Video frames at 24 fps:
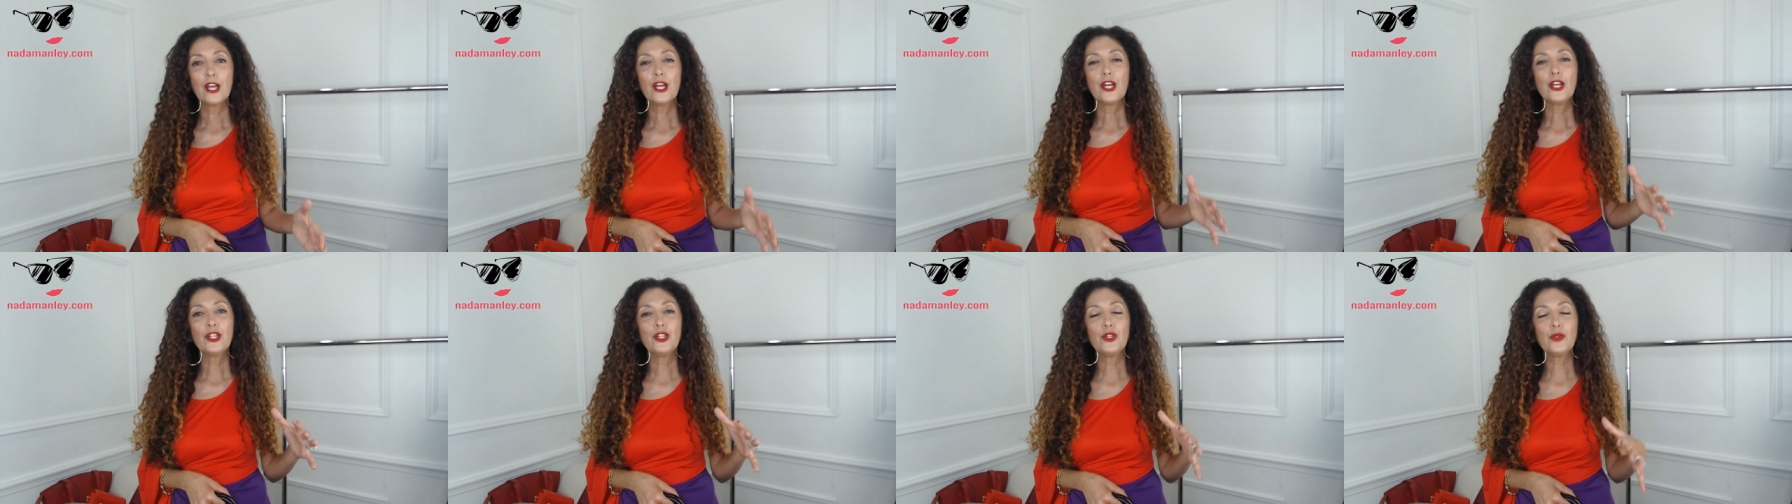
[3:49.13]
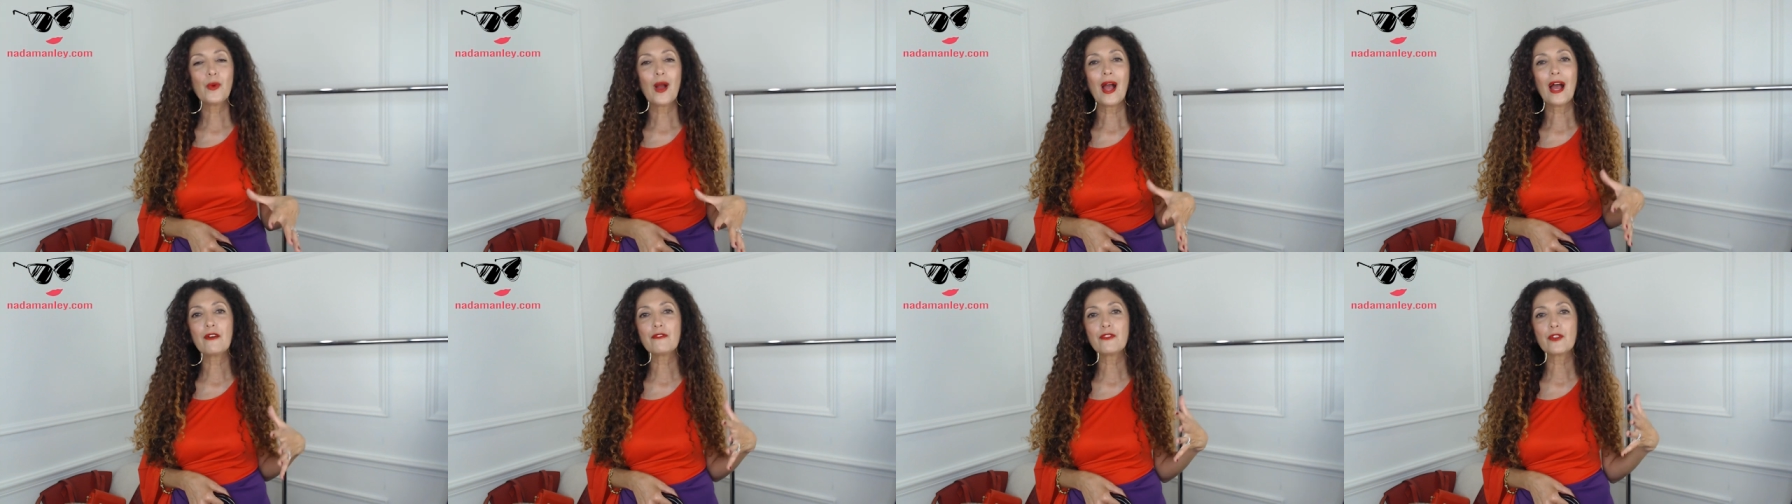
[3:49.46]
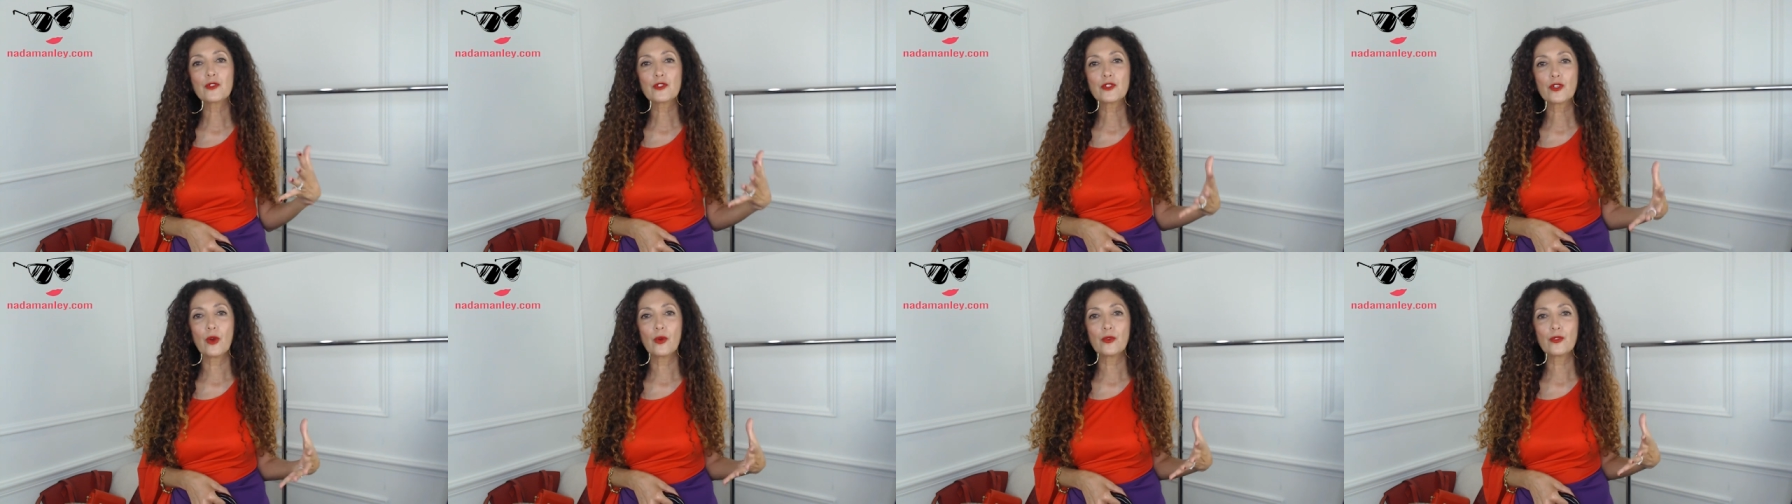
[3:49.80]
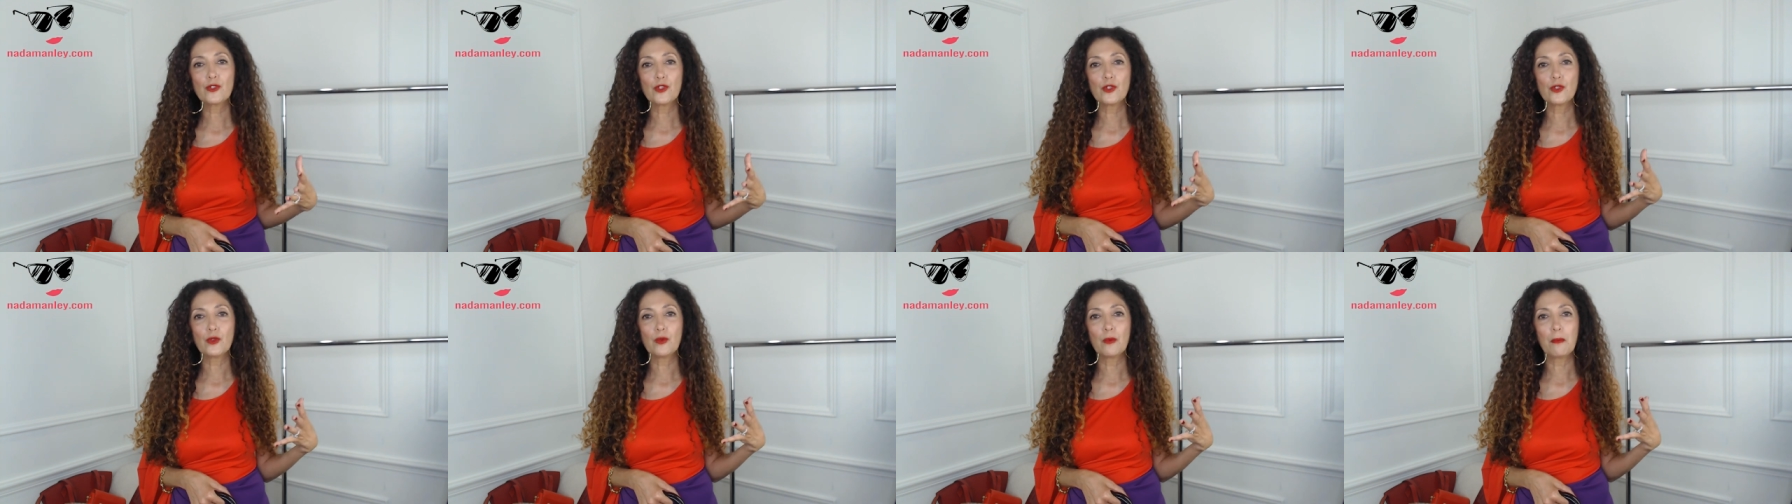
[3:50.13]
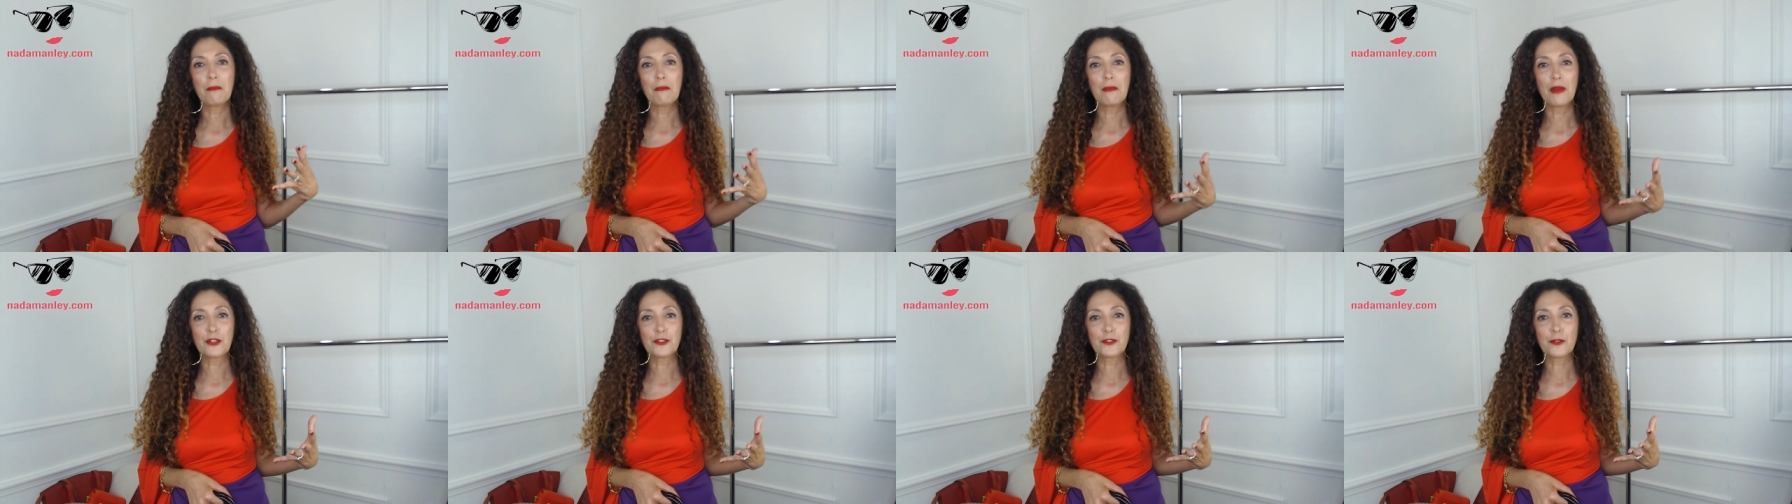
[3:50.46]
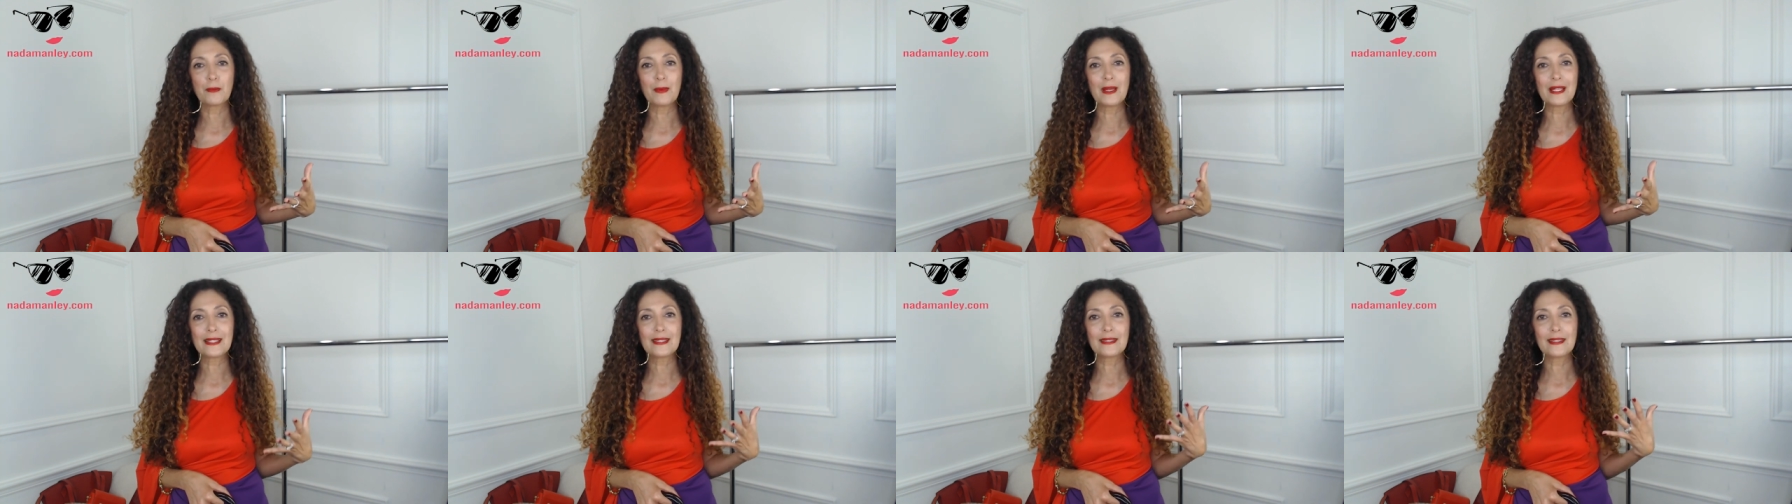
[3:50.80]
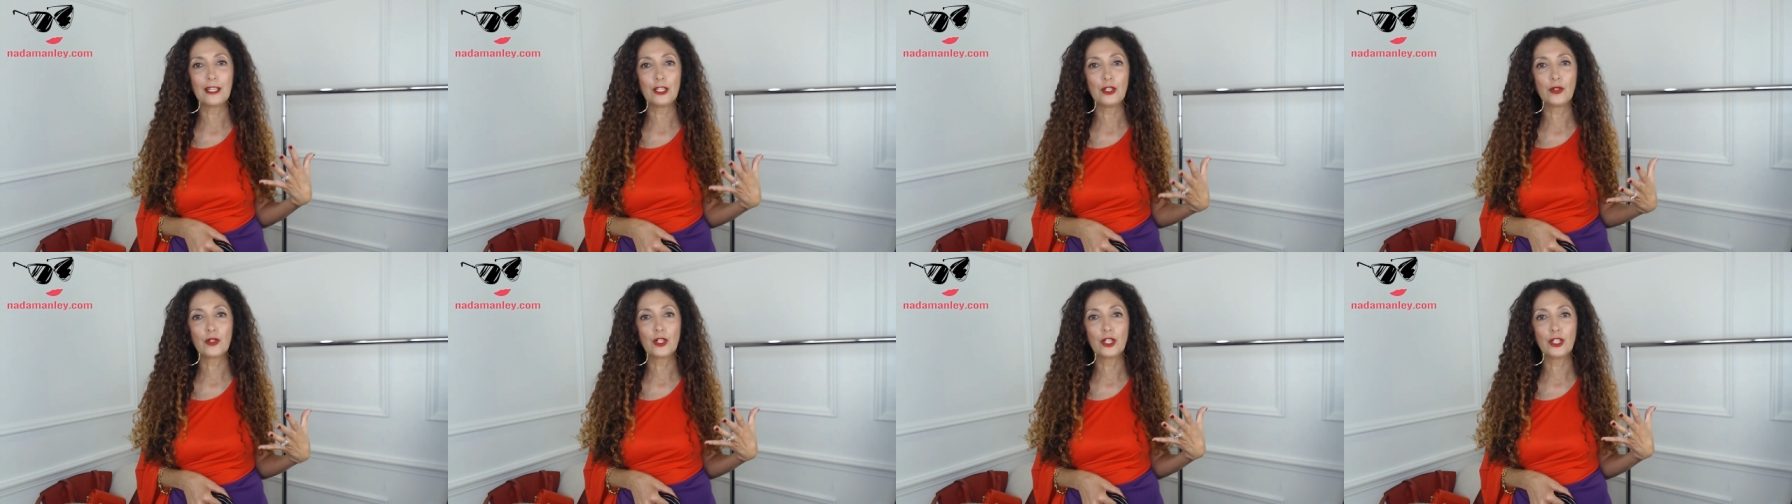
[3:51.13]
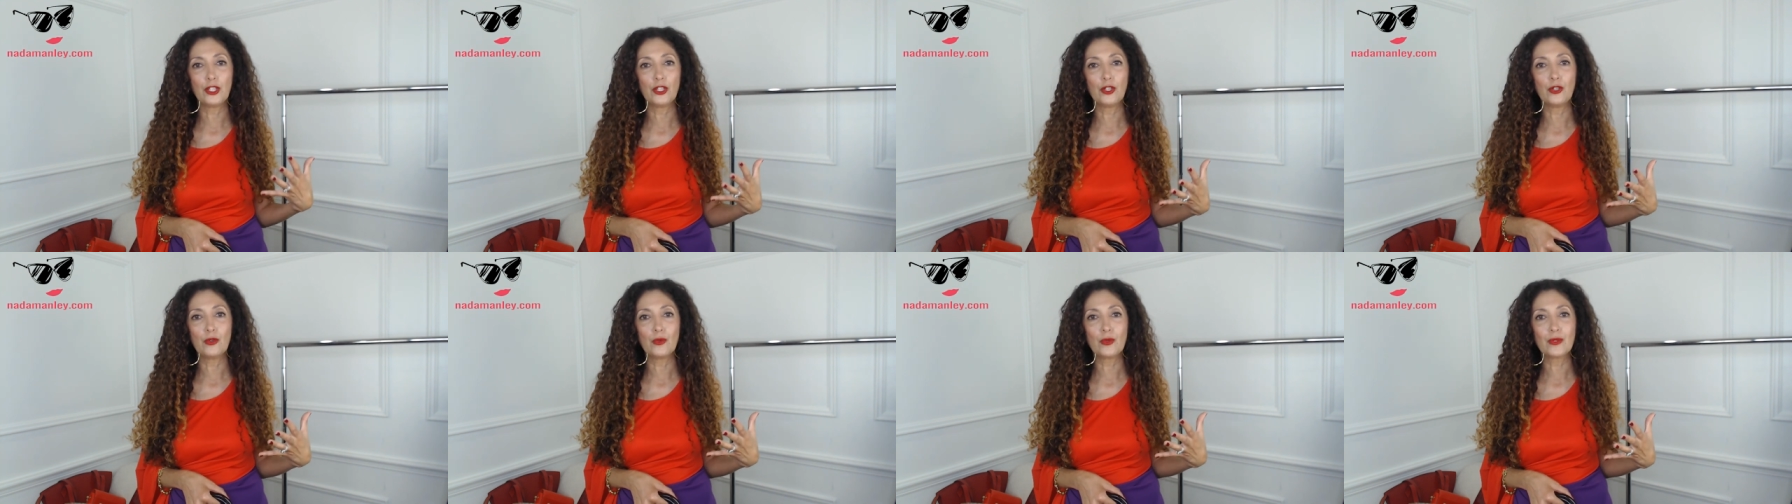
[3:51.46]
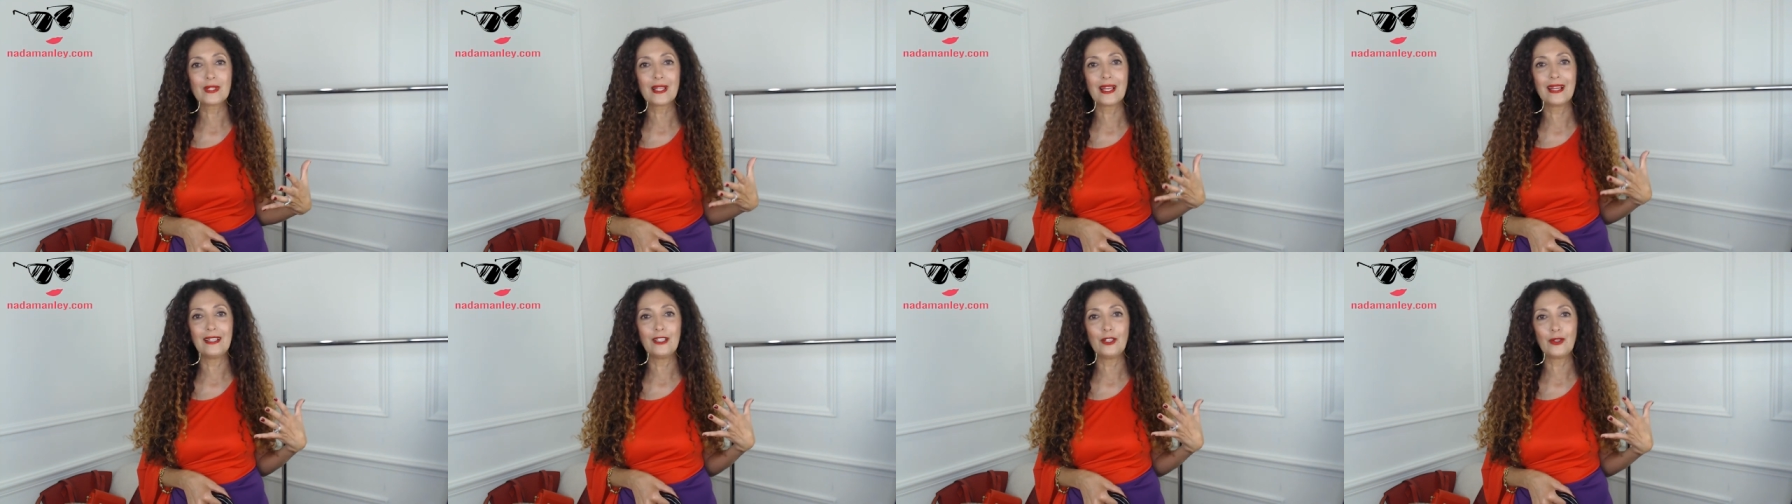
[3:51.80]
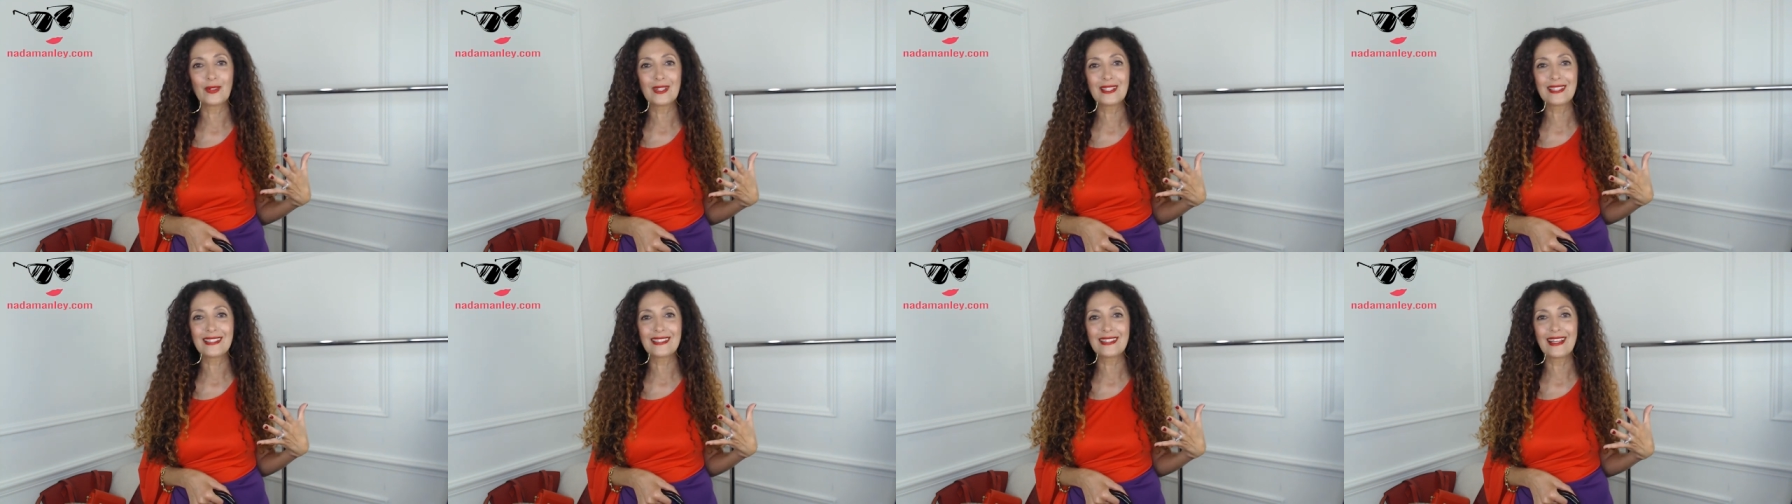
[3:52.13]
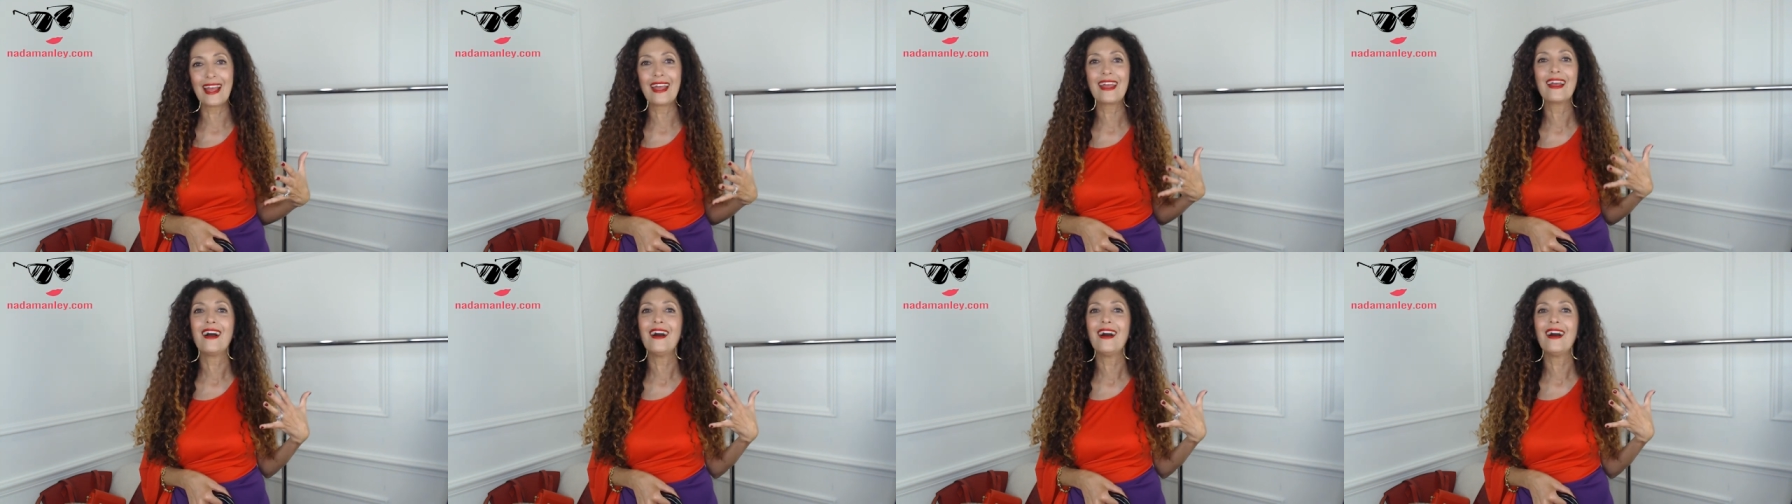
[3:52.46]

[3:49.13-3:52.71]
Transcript: you have those go-to measurements that you can use and you can say,